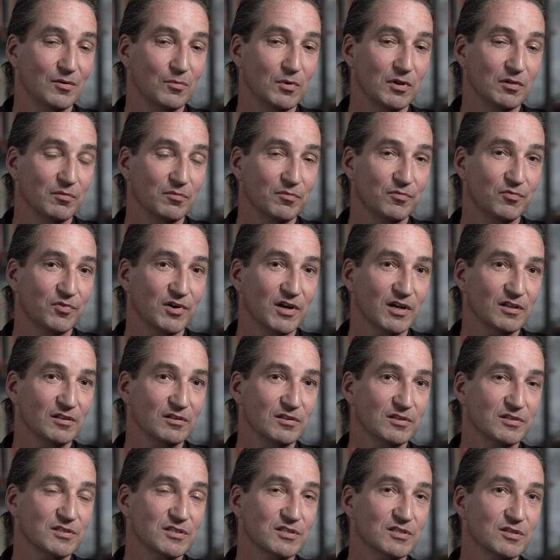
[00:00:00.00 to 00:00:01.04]
Well,
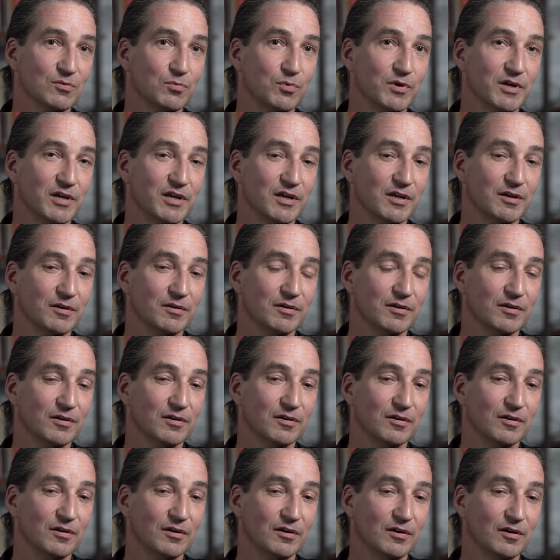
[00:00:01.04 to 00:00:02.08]
fractals is a way
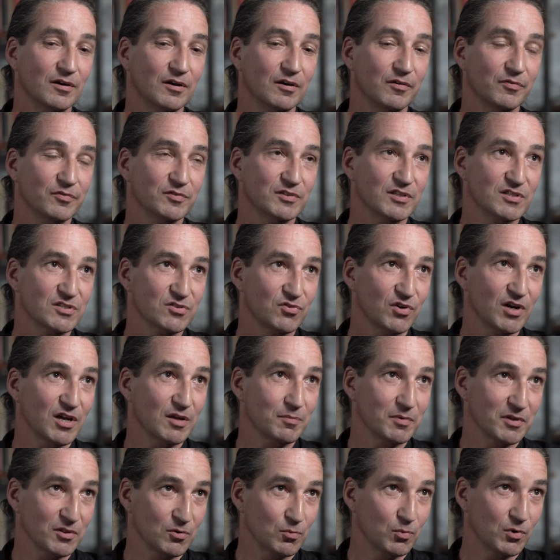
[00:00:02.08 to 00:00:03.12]
of
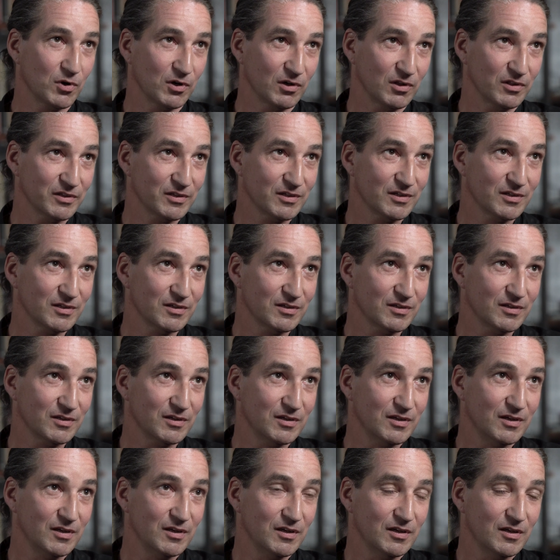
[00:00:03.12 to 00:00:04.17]
describing the world
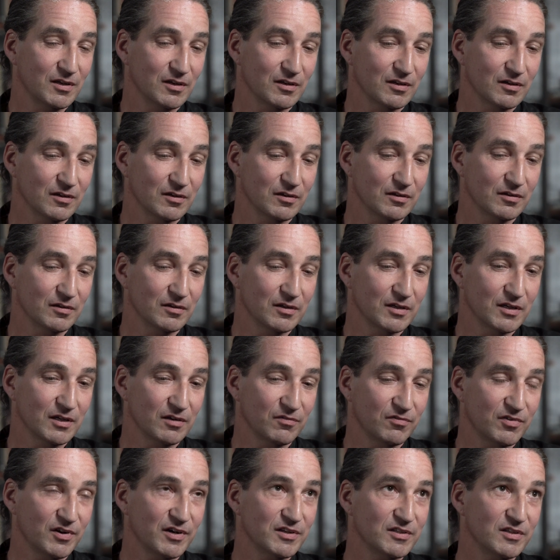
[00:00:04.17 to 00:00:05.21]
in a
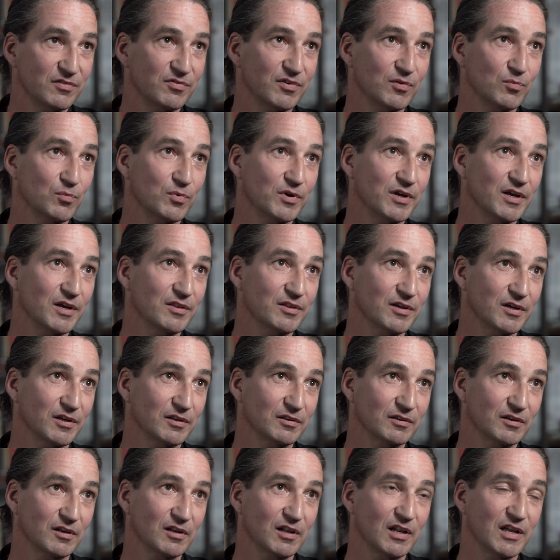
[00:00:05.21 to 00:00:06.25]
very different way
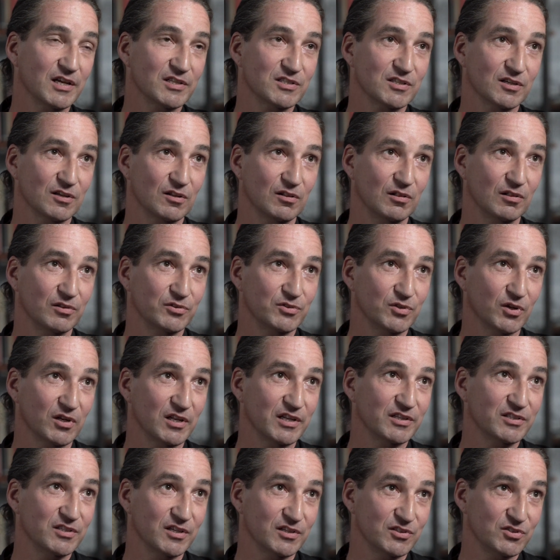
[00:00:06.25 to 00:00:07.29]
than classical
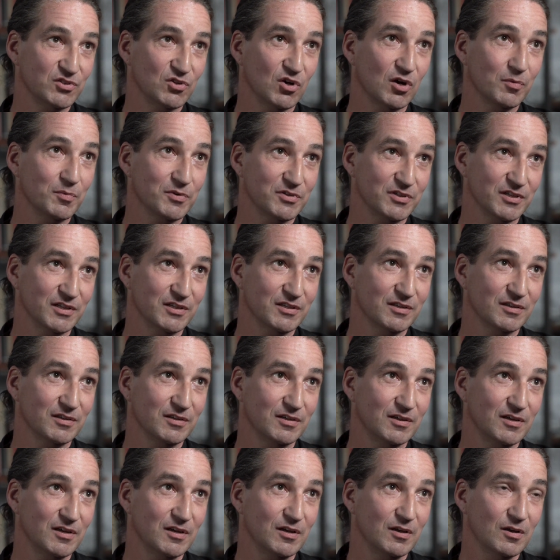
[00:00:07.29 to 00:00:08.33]
Euclidean geometry,
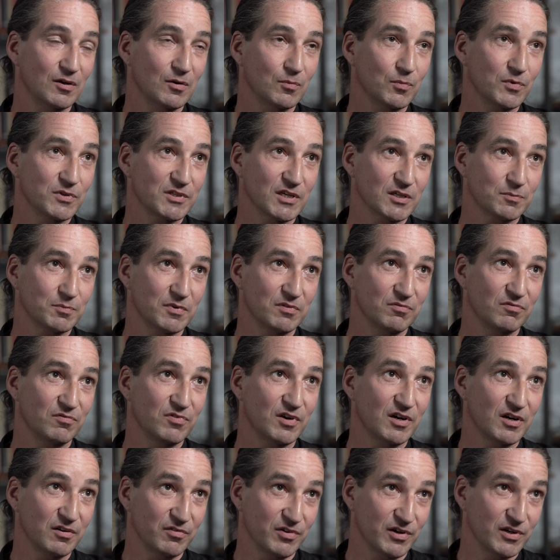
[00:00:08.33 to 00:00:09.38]
which has been
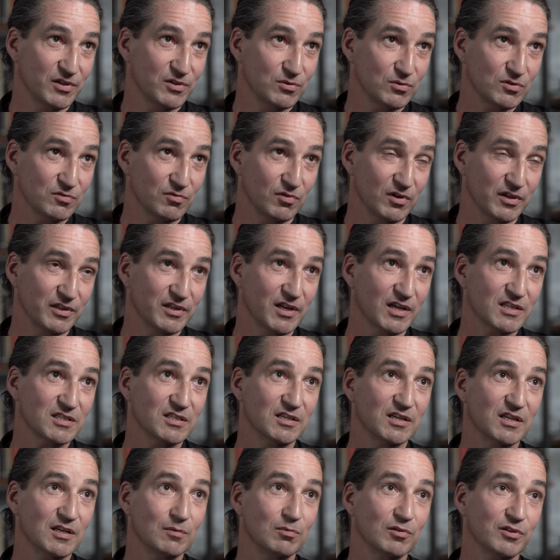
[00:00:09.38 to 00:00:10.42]
very, very useful. It has
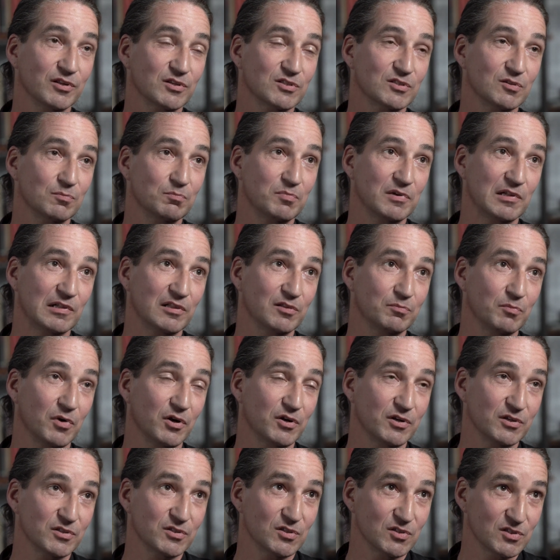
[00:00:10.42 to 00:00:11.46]
enabled us to build
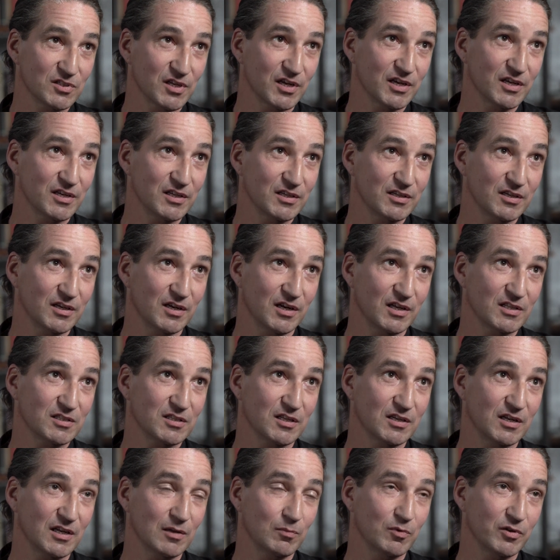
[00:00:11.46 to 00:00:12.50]
modern society. It has
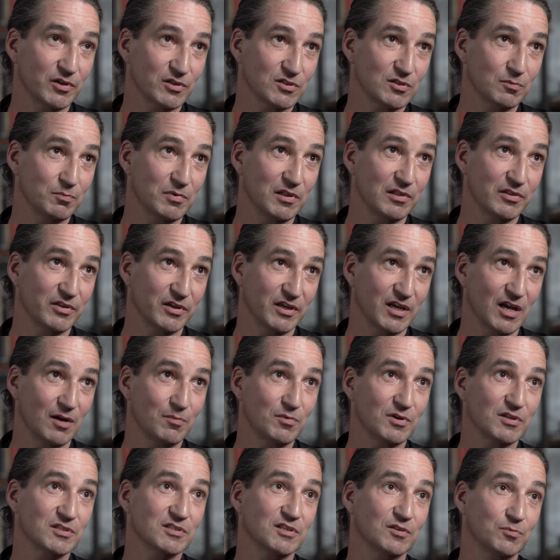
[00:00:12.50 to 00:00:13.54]
enabled us to build the
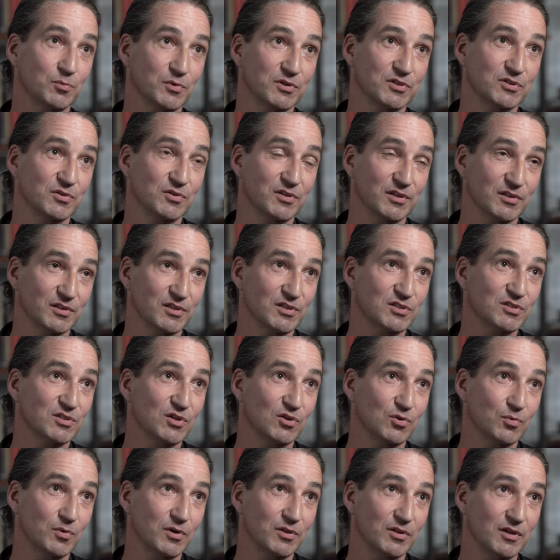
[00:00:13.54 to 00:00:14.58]
cameras that we're shooting this
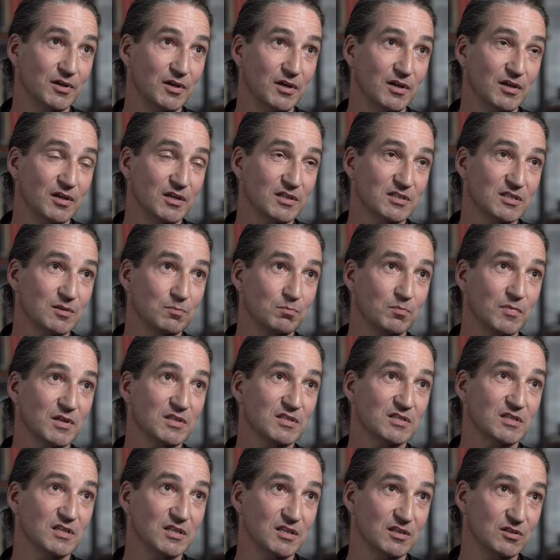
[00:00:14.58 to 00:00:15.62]
show with. It's
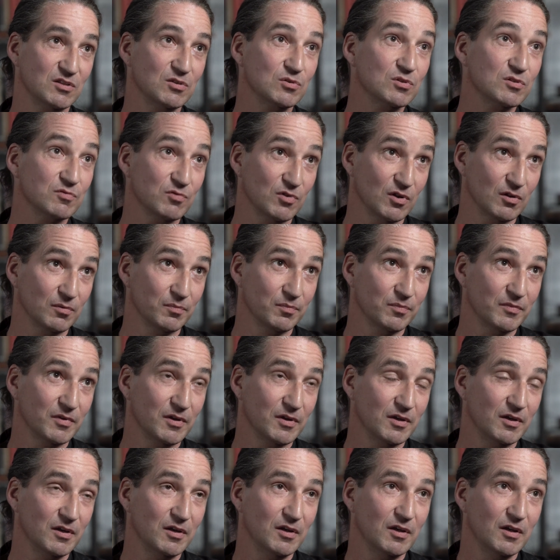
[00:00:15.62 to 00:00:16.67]
immensely useful.
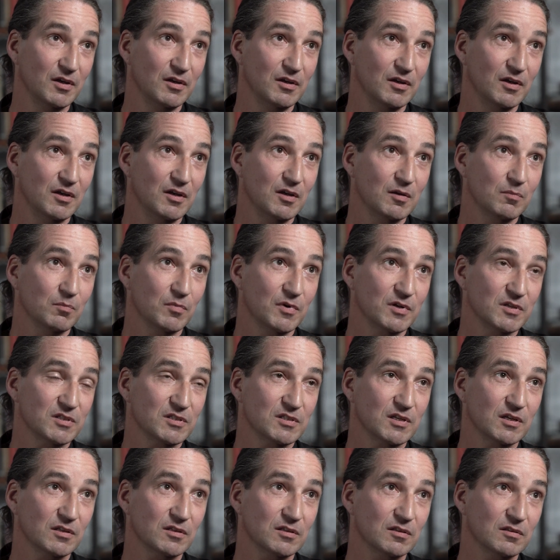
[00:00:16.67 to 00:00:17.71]
But it's
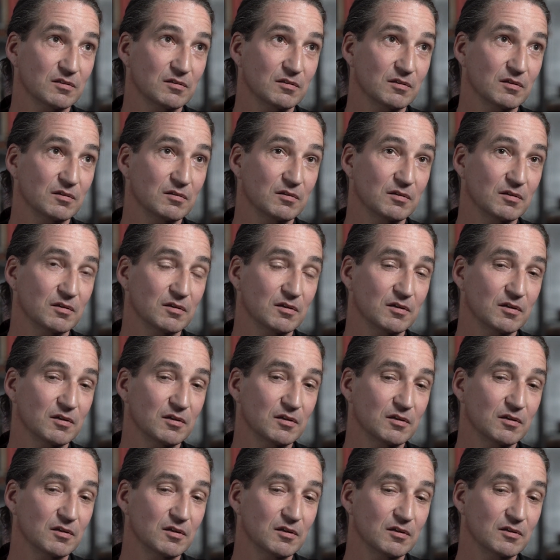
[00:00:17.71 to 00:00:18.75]
not,
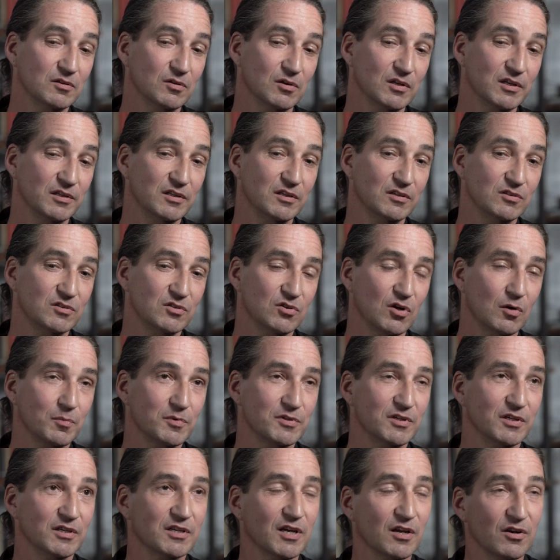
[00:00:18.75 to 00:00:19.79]
Euclidean
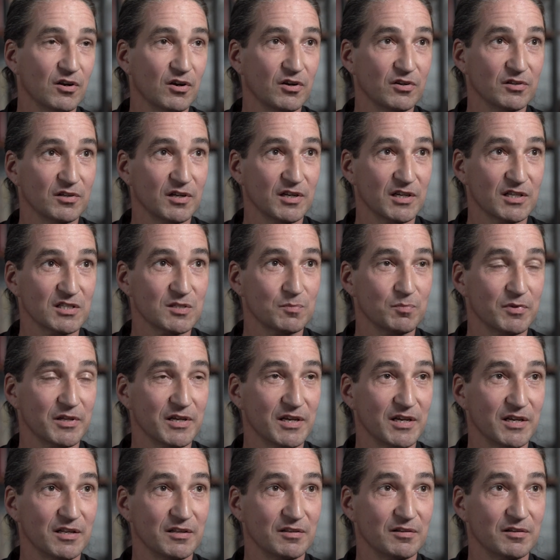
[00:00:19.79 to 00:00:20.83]
geometry cannot
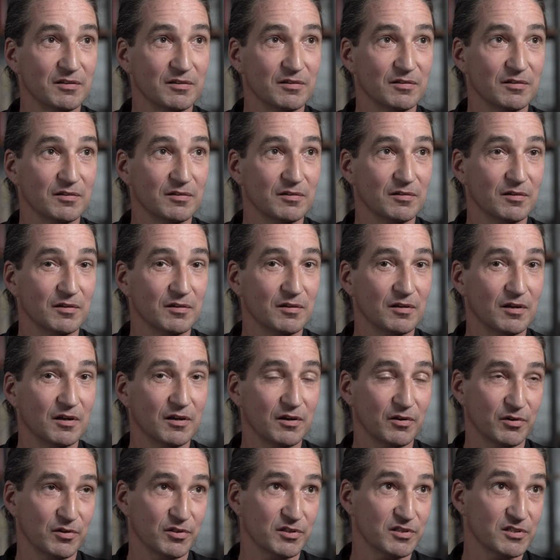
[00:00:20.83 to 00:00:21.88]
explain a
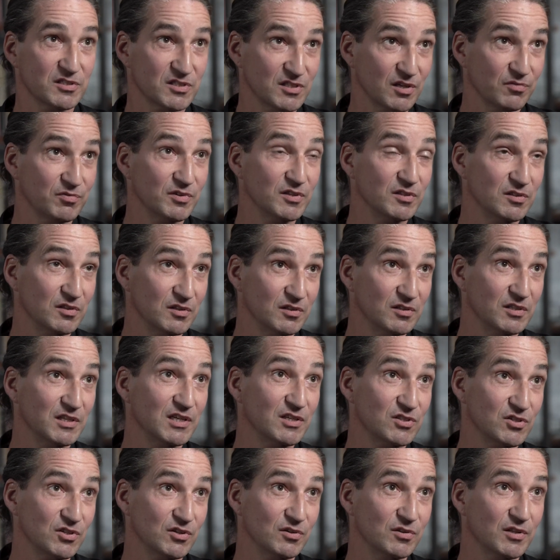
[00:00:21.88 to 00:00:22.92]
lot of stuff in
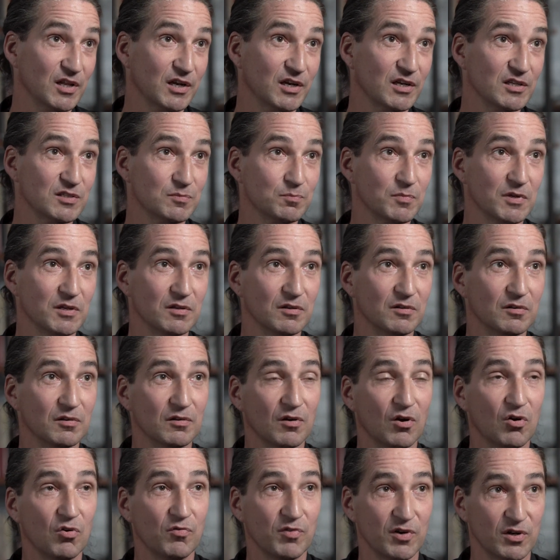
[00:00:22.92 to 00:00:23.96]
nature that has been
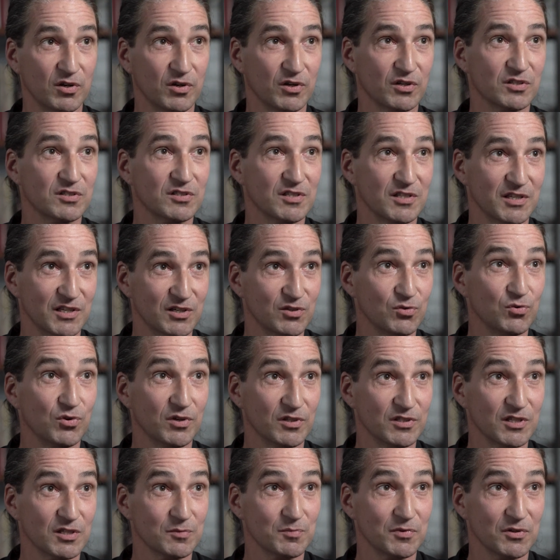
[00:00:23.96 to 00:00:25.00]
overlooked and ignored
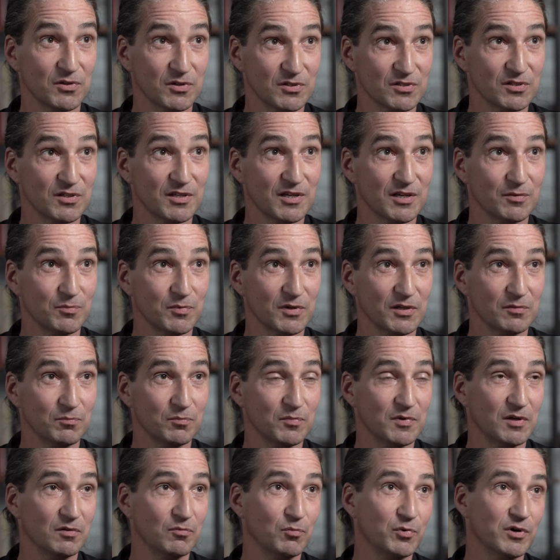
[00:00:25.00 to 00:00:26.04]
just because of that.
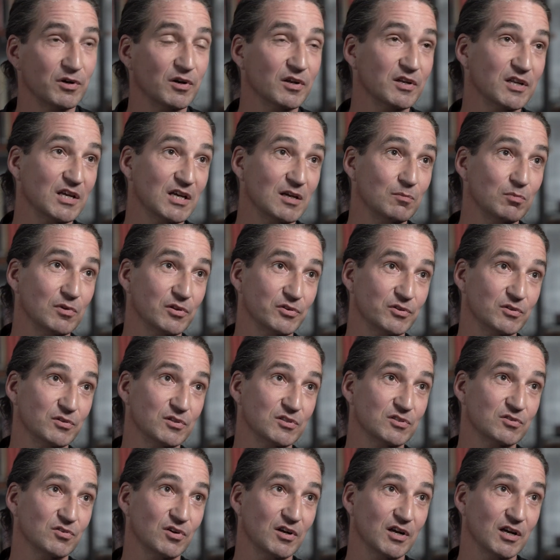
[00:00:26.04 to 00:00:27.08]
We're not able to
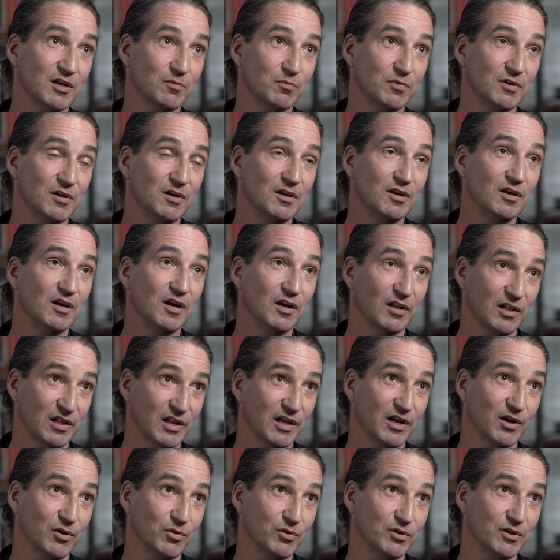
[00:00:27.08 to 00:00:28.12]
describe a
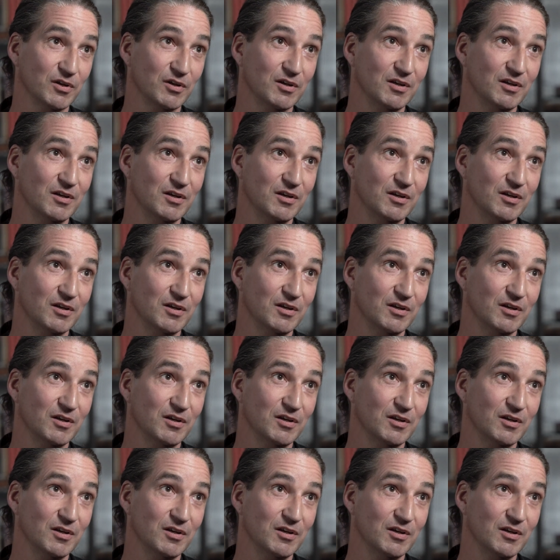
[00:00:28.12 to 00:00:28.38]
cloud.